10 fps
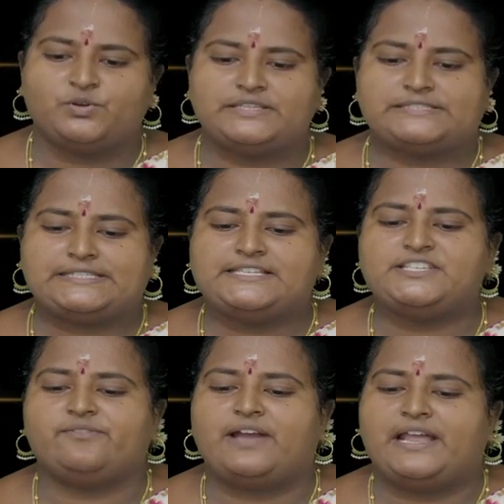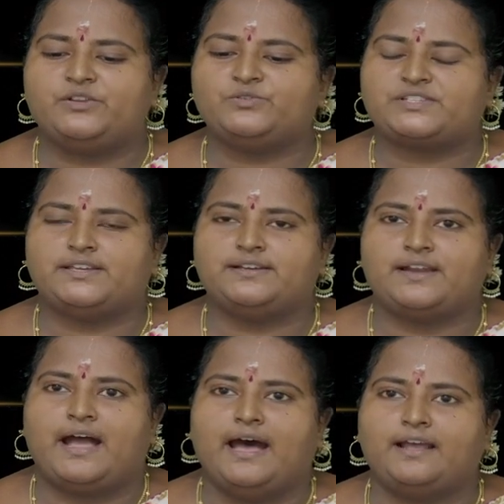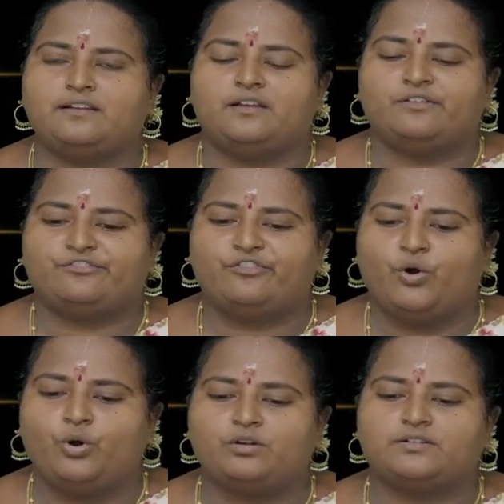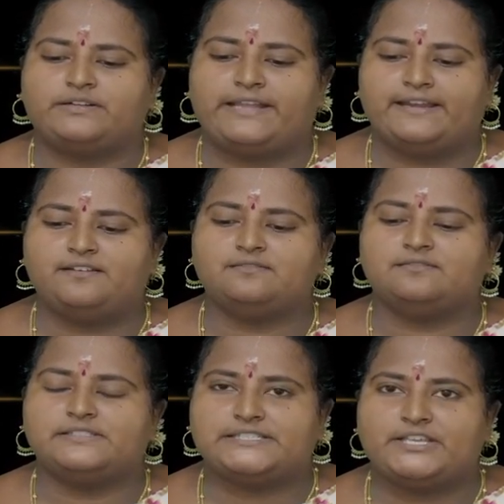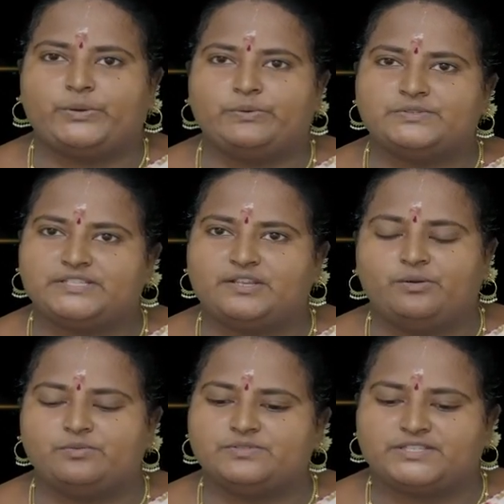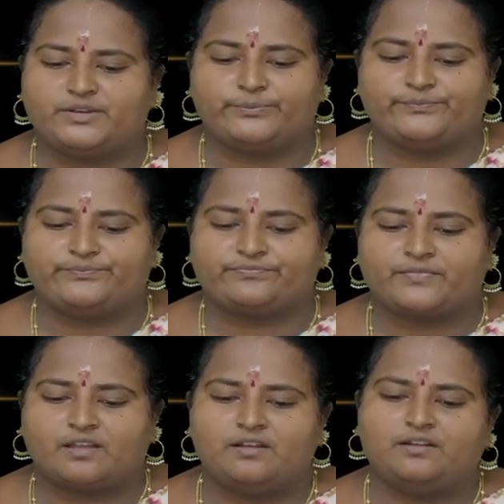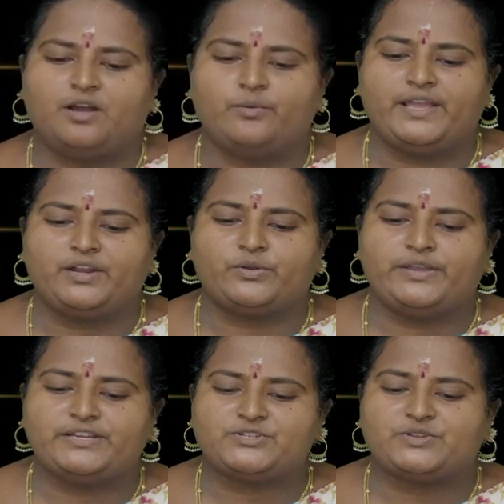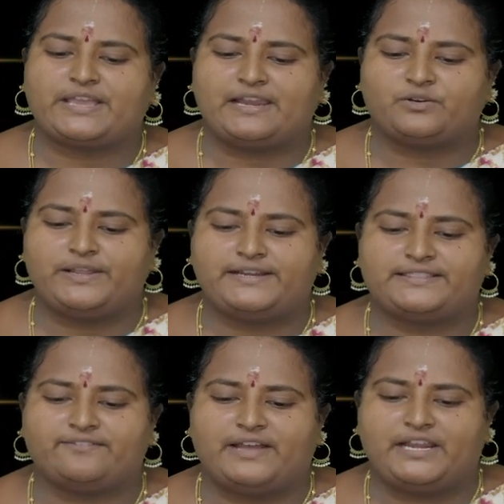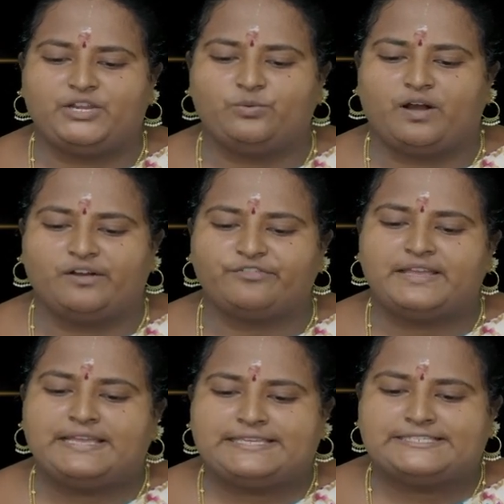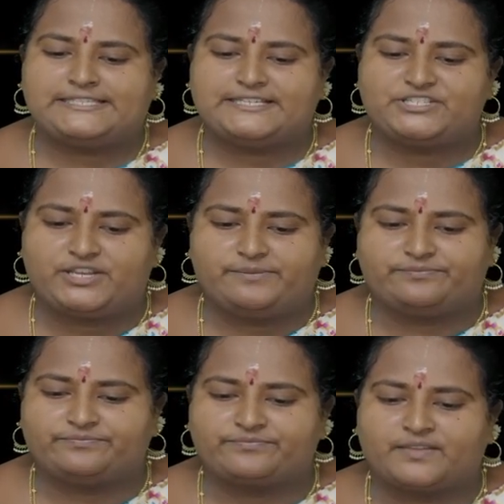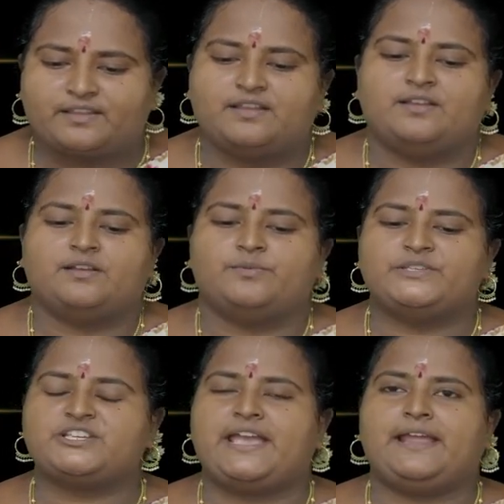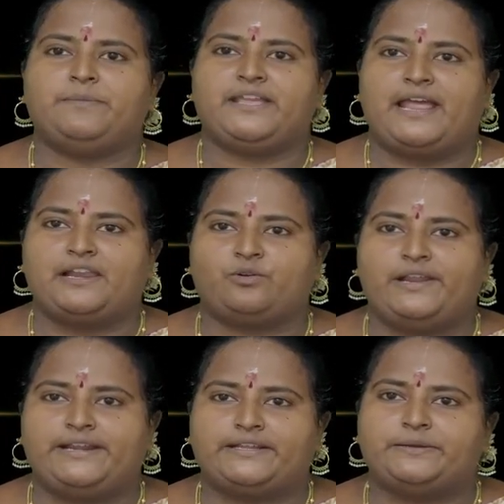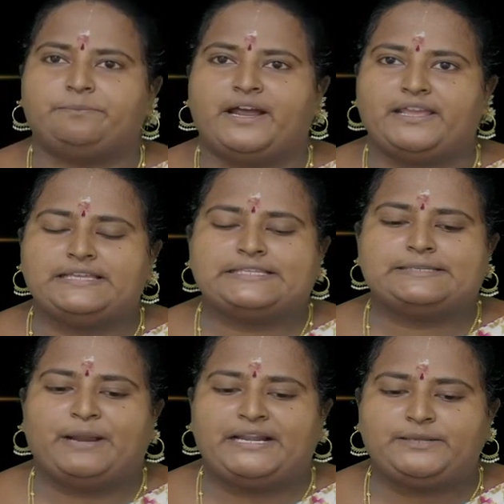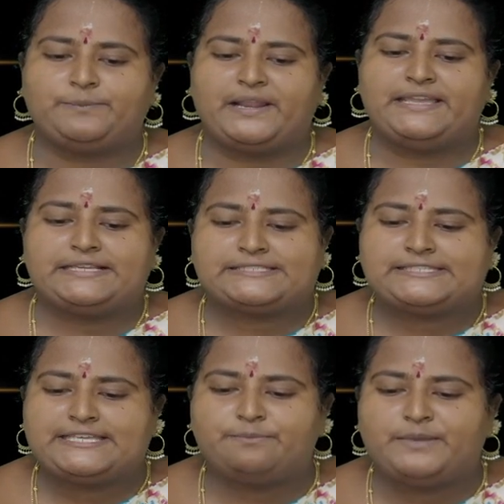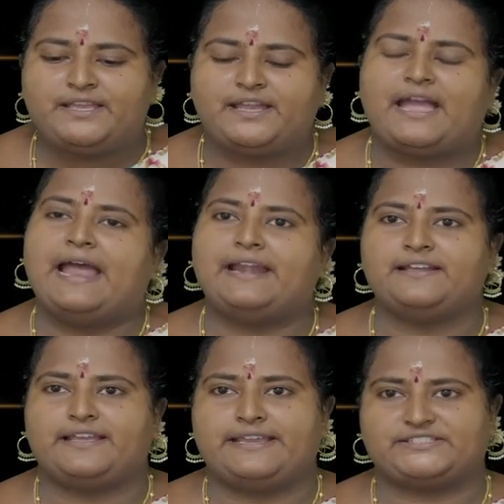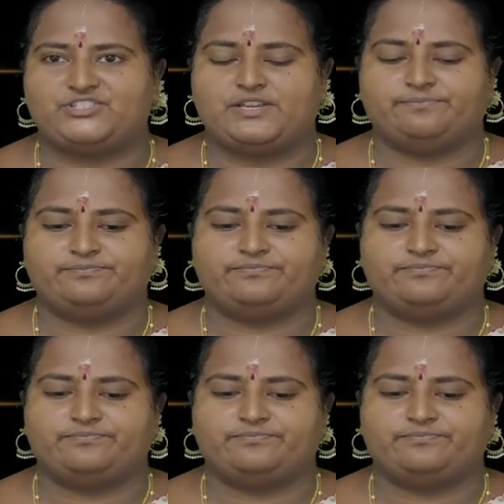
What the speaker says: the Cj values here are 4, 10, 0, 0, 0. Now we are going to calculate the value of Zj, which can be calculated by multiplying Cb and Xj.